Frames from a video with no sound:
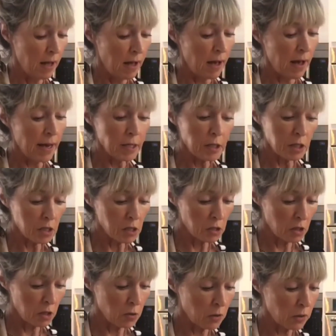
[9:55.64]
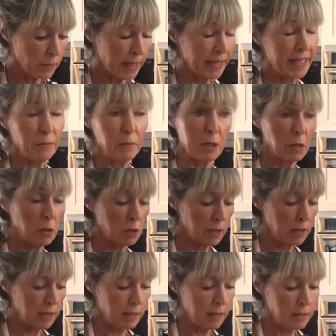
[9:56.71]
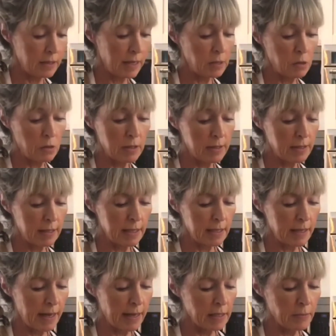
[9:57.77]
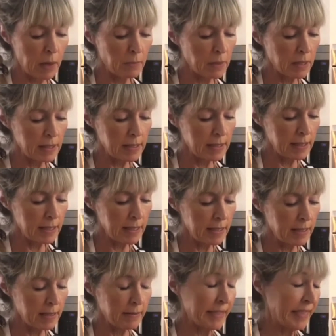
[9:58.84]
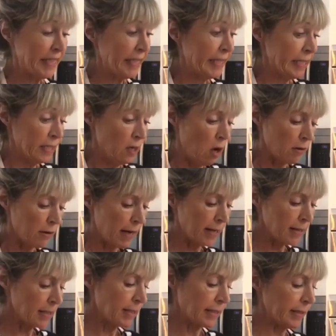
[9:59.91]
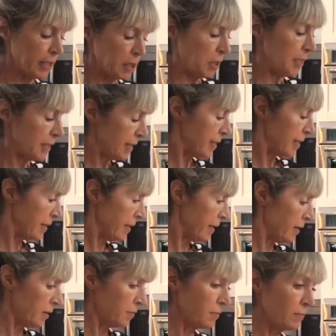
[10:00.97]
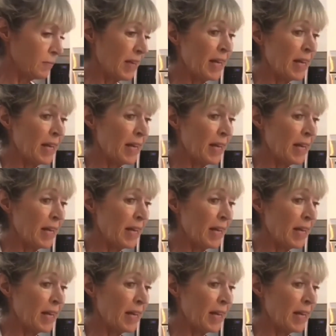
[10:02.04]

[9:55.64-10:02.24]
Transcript: I just took one of my quinoa tortillas. As you can see, it has pumpkin seed and all kinds of deliciousness in there.